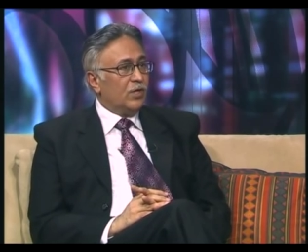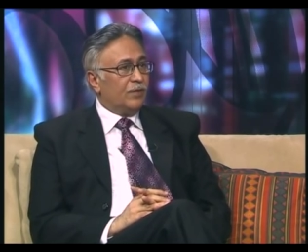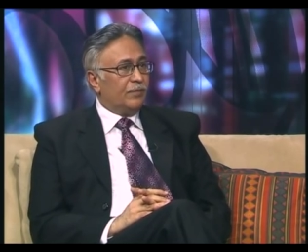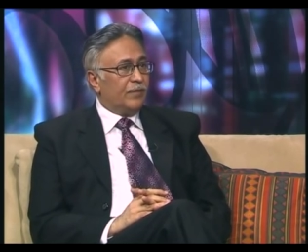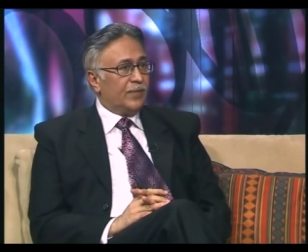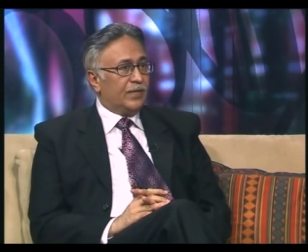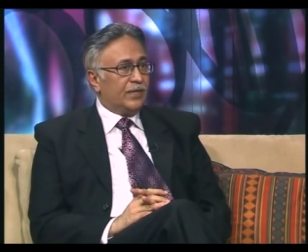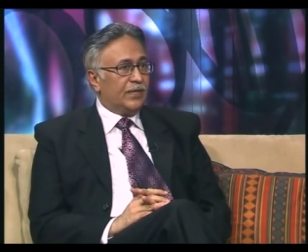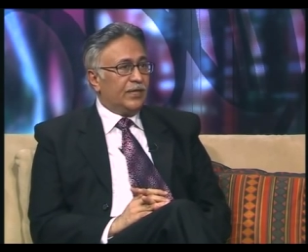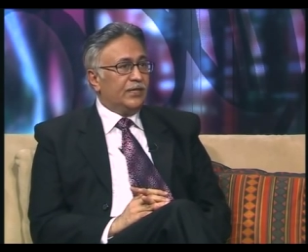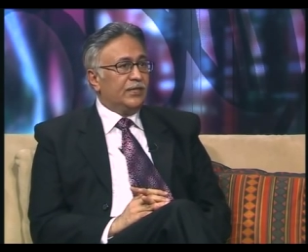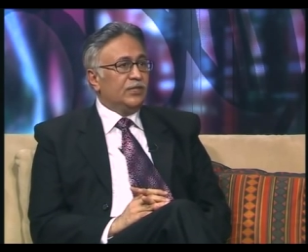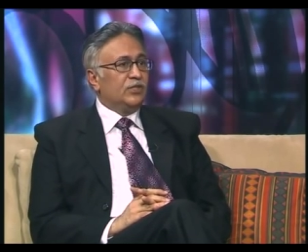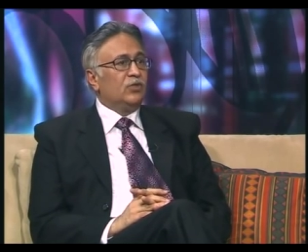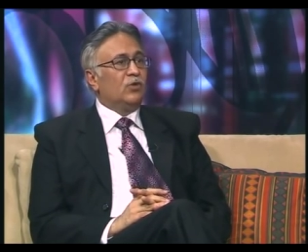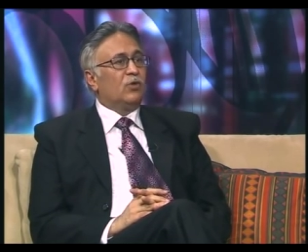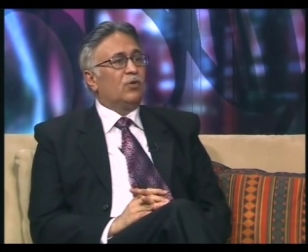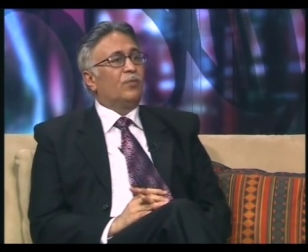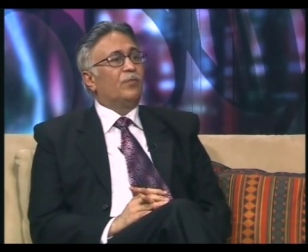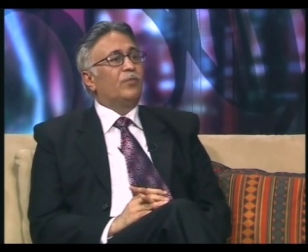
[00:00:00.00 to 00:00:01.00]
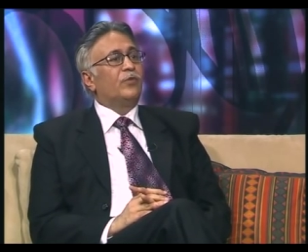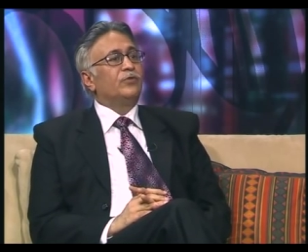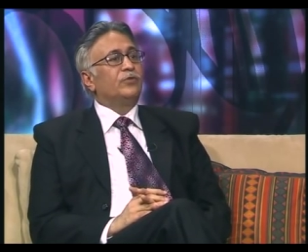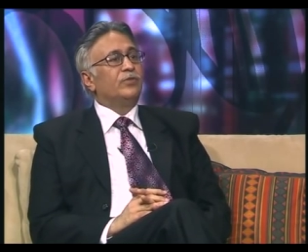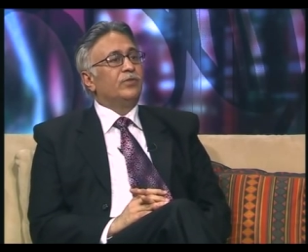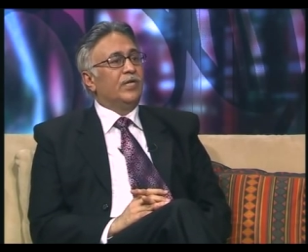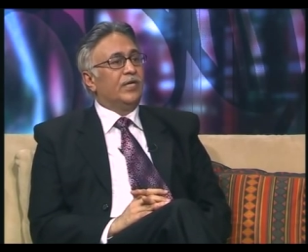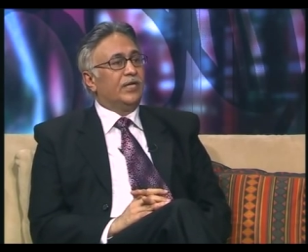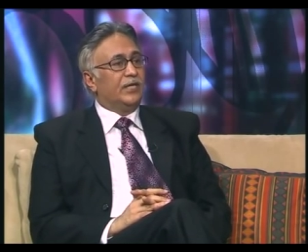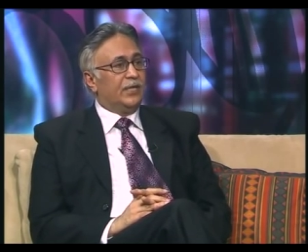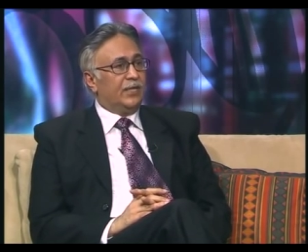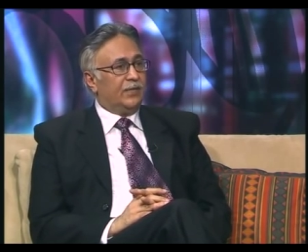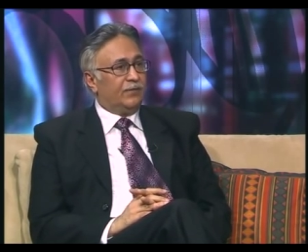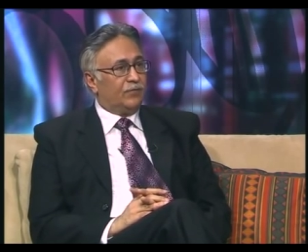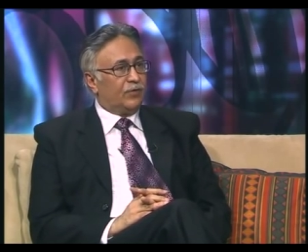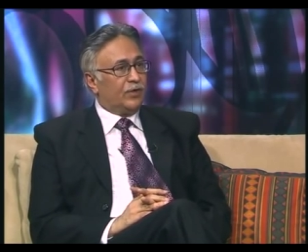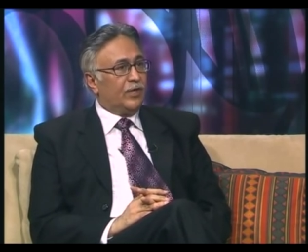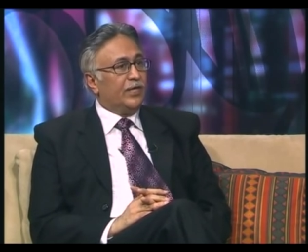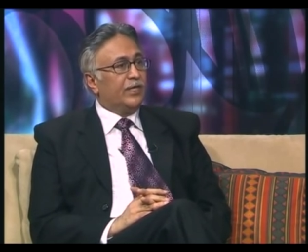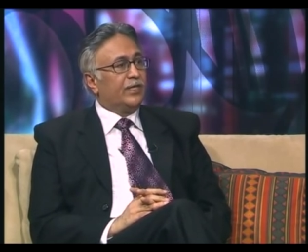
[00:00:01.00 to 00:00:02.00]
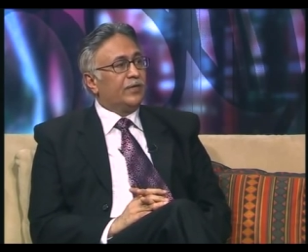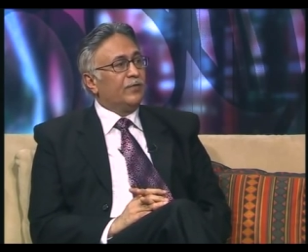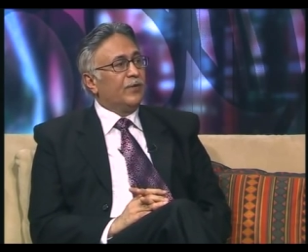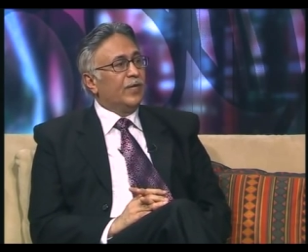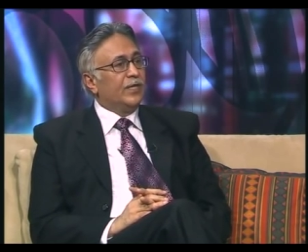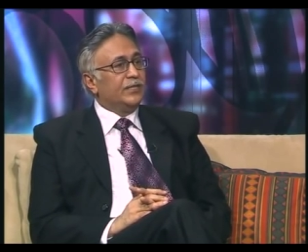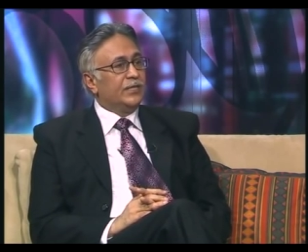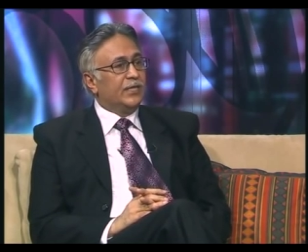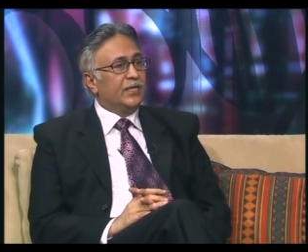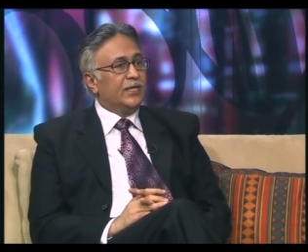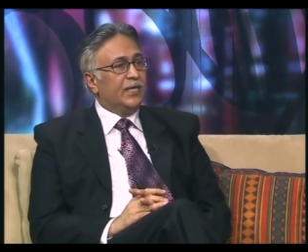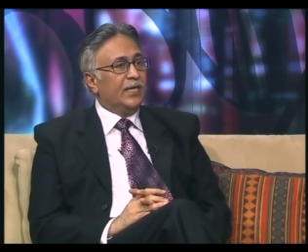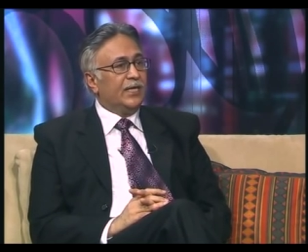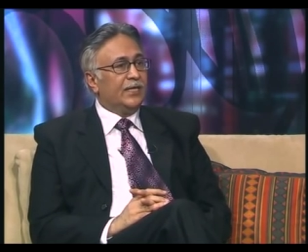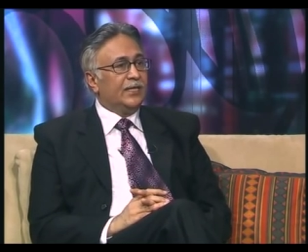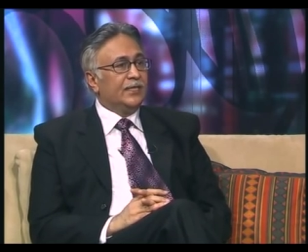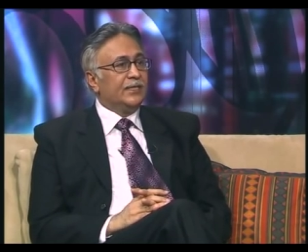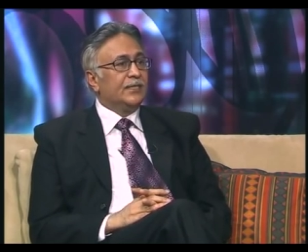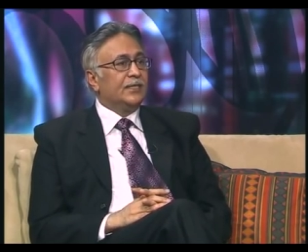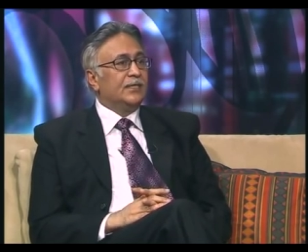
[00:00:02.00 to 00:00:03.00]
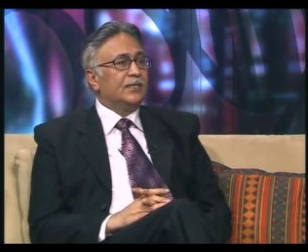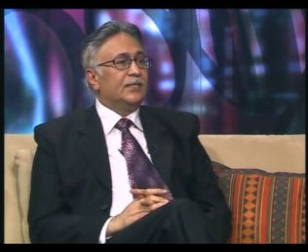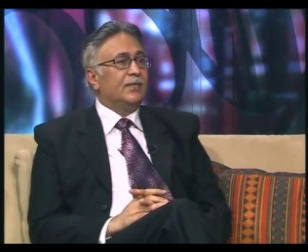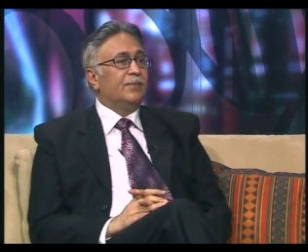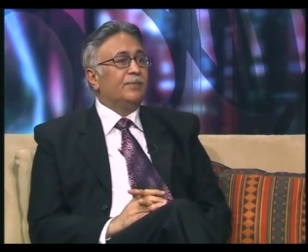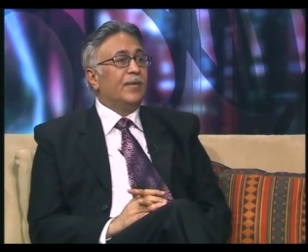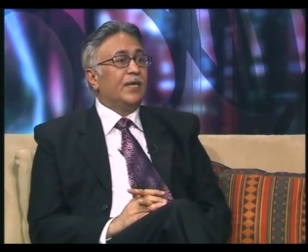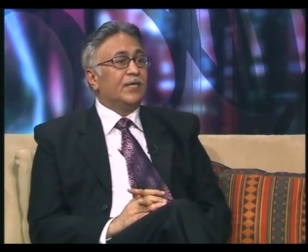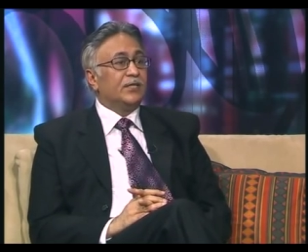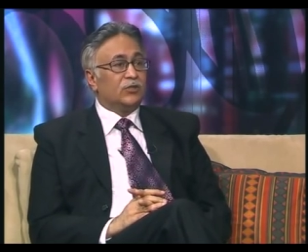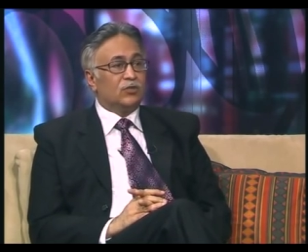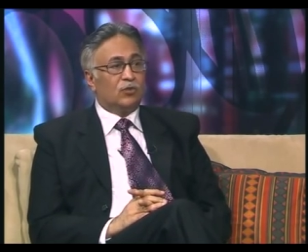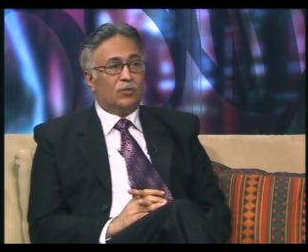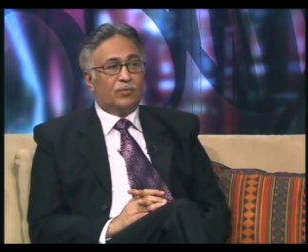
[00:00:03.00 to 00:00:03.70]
but it is your opportunity for intervention. It is the best